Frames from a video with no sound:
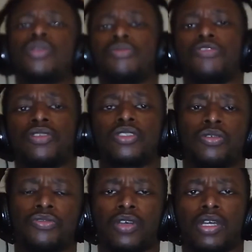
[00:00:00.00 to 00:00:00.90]

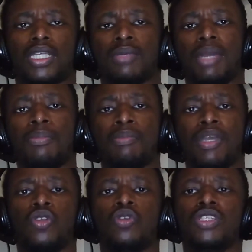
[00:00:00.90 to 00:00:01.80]
so far. He might be
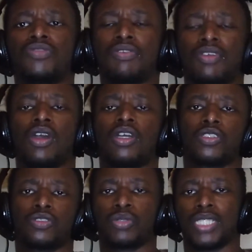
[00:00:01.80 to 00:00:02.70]
my newest favorite
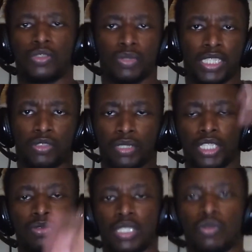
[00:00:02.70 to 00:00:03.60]
artist of 2020,
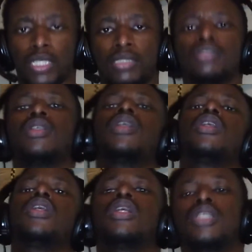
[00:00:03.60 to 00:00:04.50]
2021.
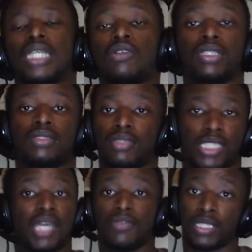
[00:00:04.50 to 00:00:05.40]
Because I only
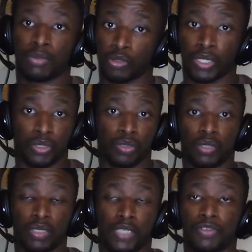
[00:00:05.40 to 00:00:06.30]
discovered him in
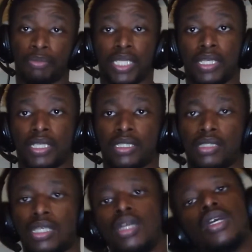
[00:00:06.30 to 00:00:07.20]
2021, if I'm being
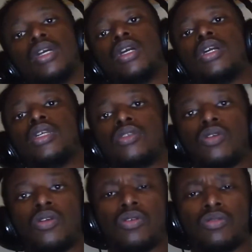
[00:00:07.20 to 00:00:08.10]
honest.
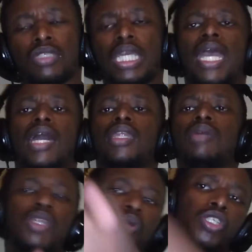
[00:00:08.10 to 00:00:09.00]
So, yeah.
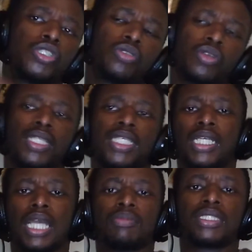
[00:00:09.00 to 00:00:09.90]
Let me know what you thought in
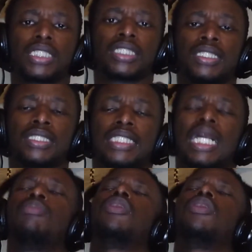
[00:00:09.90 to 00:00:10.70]
the comment section down